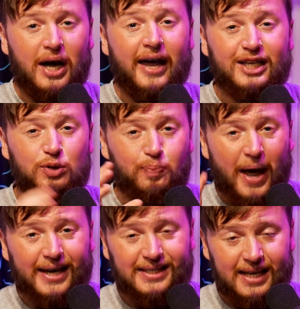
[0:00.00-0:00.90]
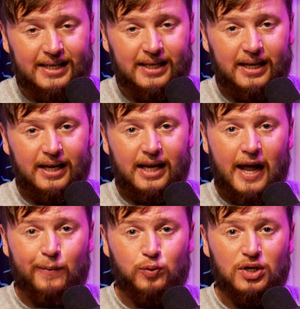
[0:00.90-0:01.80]
I expected
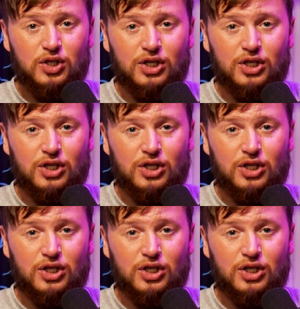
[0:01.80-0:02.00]
Ipswich